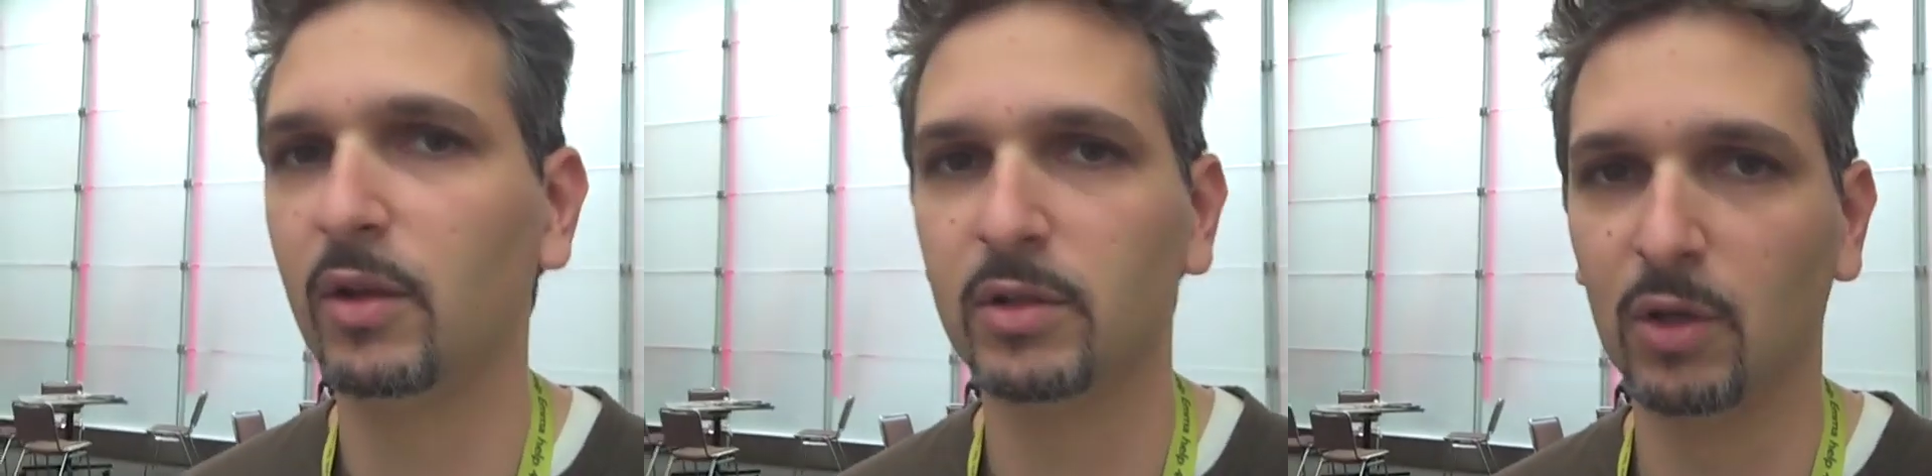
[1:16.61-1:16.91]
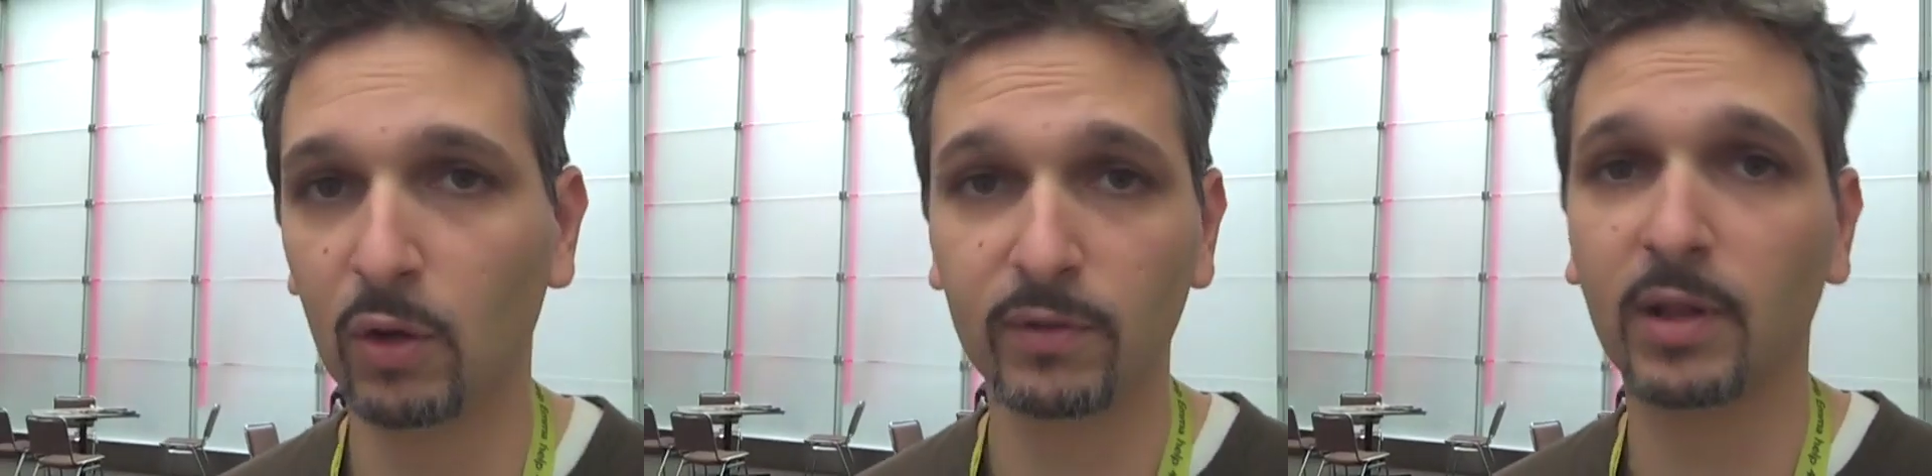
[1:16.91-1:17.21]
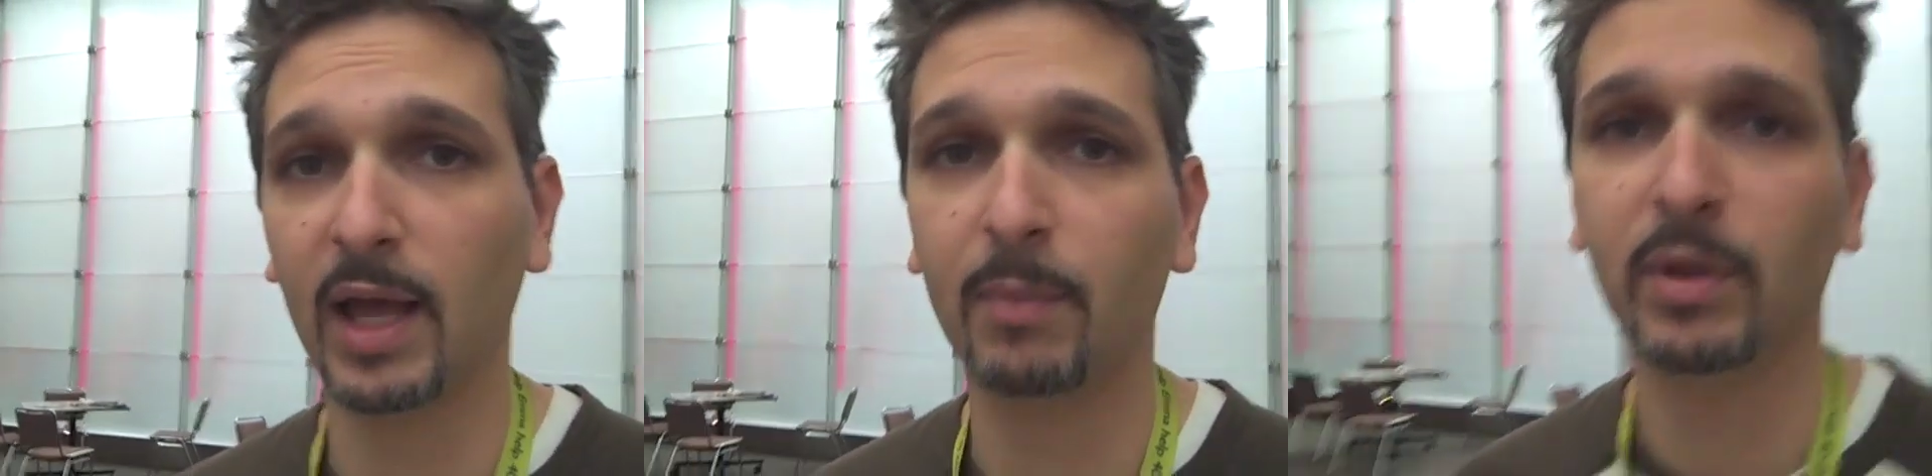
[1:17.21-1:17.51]
there's an
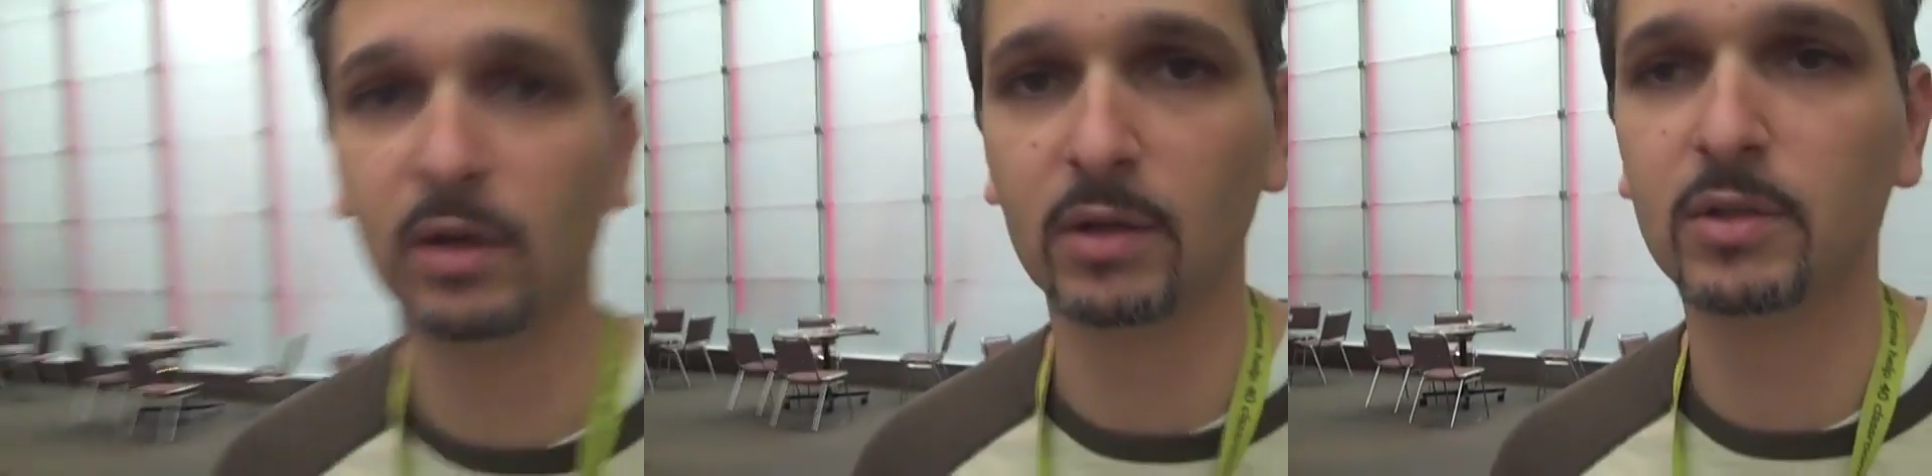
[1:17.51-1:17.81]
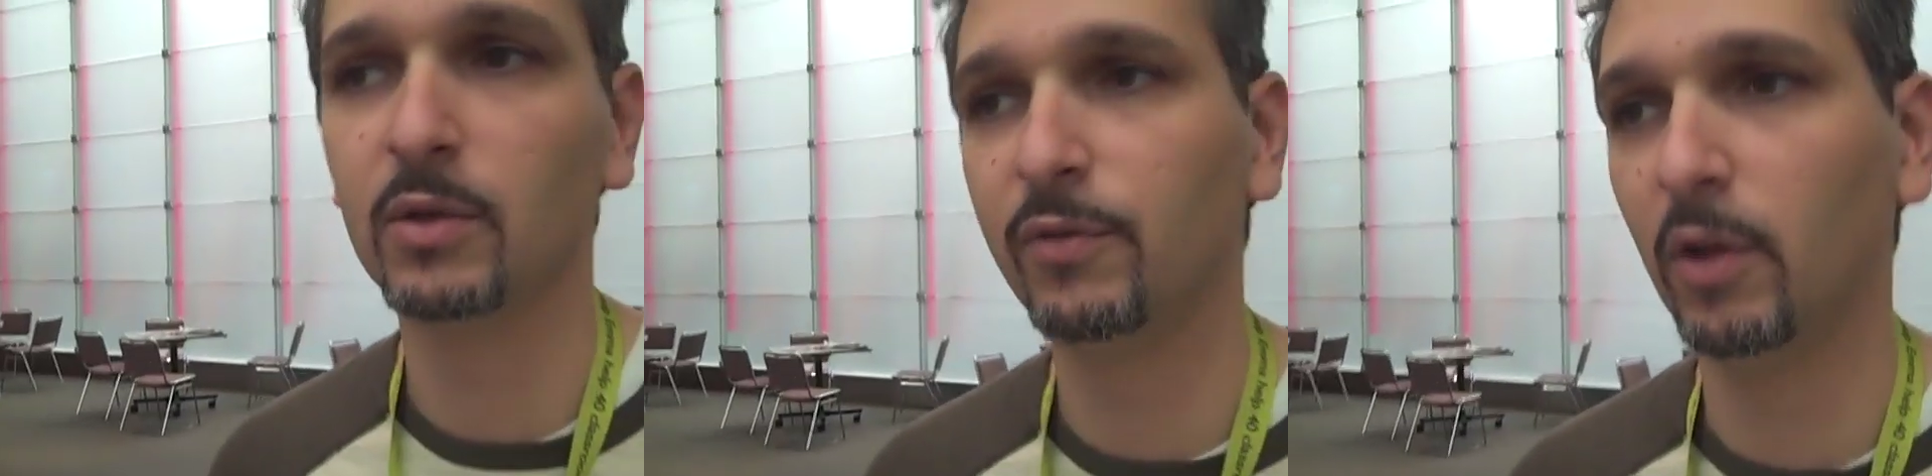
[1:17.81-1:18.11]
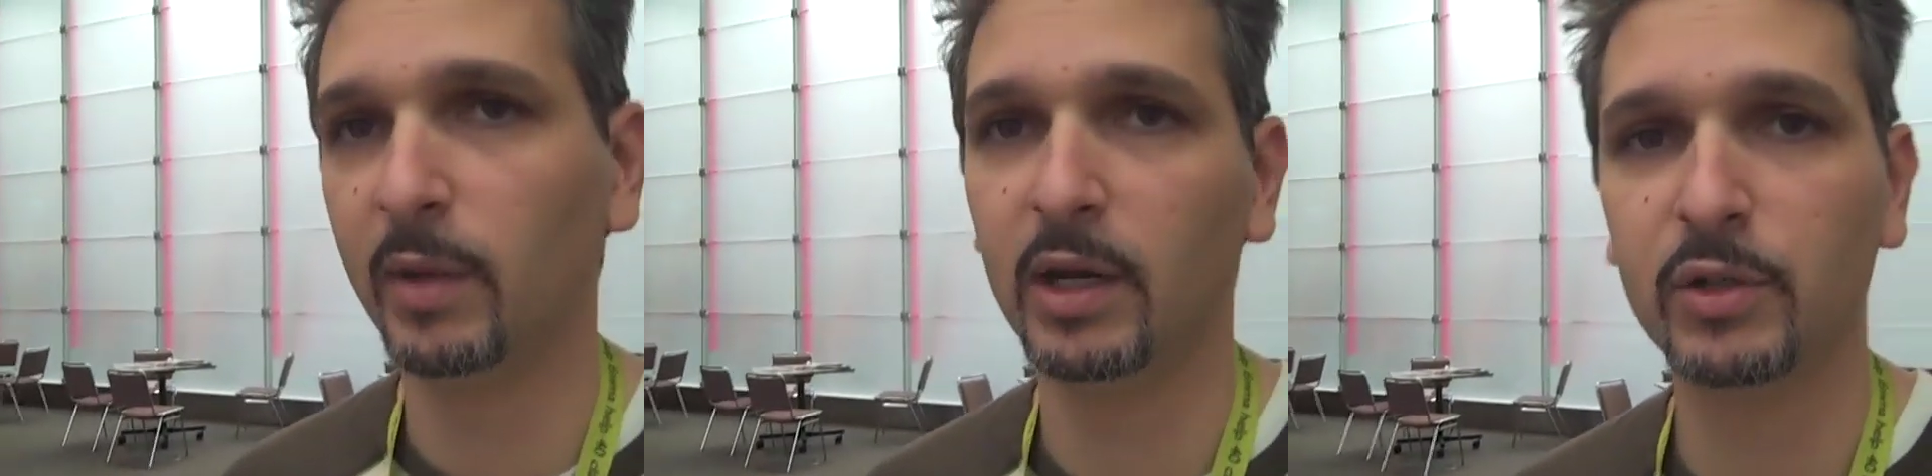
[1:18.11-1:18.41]
overlap here. So
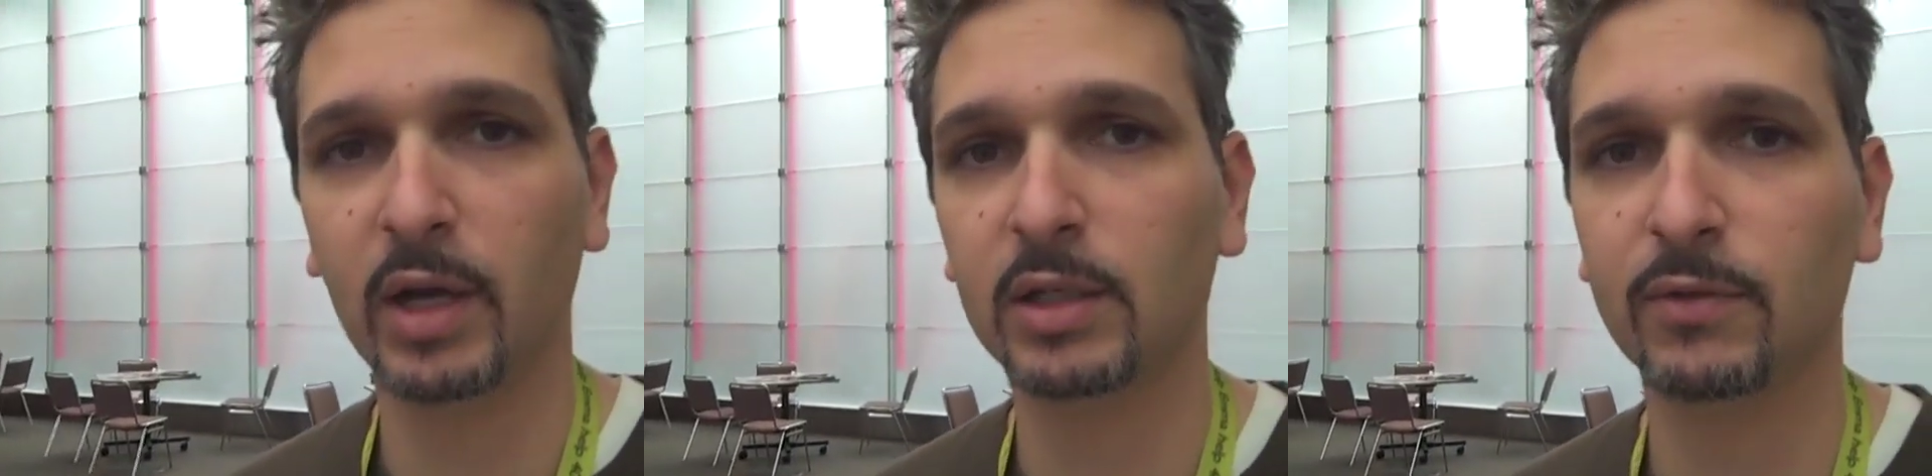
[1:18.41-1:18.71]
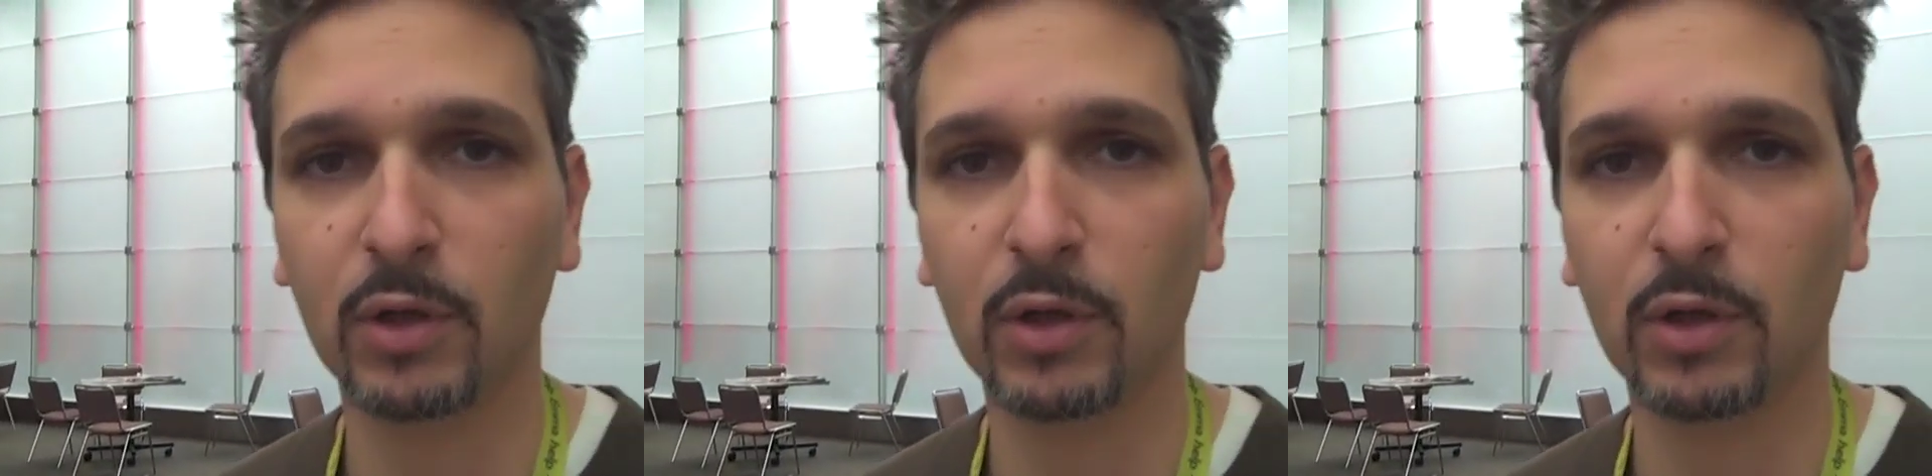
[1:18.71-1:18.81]
film and interactive are